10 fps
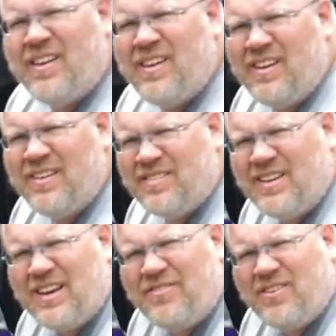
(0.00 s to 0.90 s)
Alright, so
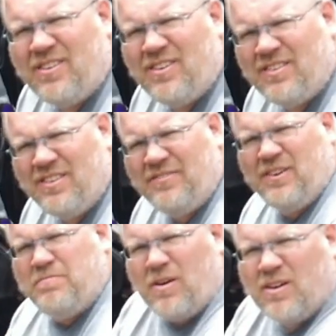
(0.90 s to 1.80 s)
now for the
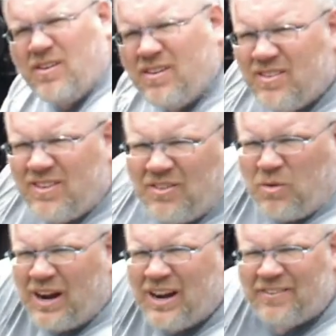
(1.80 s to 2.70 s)
fun part of
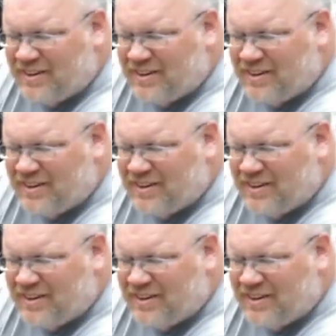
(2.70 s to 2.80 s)
wiring